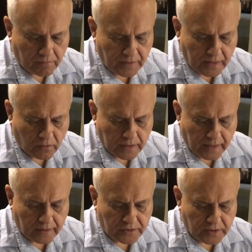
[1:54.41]
Vigo
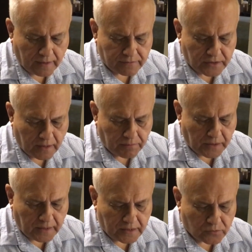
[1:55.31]
County Sheriff's
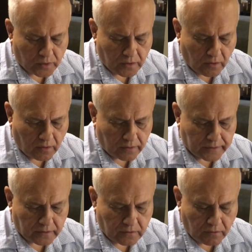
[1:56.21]
deputies were called
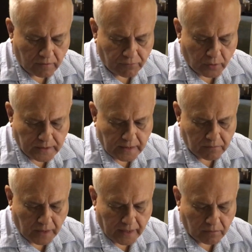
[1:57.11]
to the
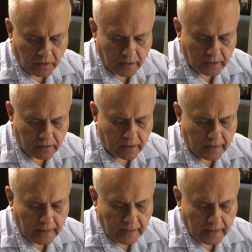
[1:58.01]
14-mile marker
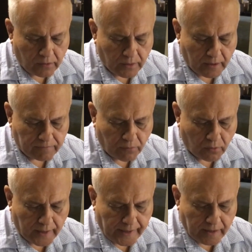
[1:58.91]
at around
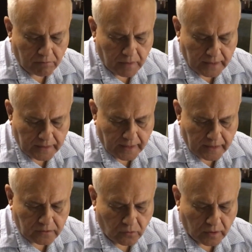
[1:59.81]
4 a.m.
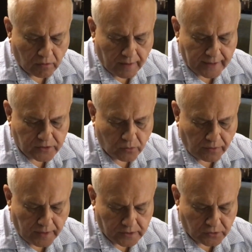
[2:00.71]
Monday to a crash
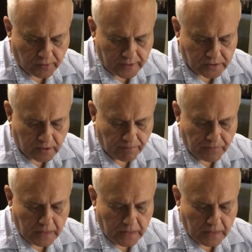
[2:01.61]
with injuries.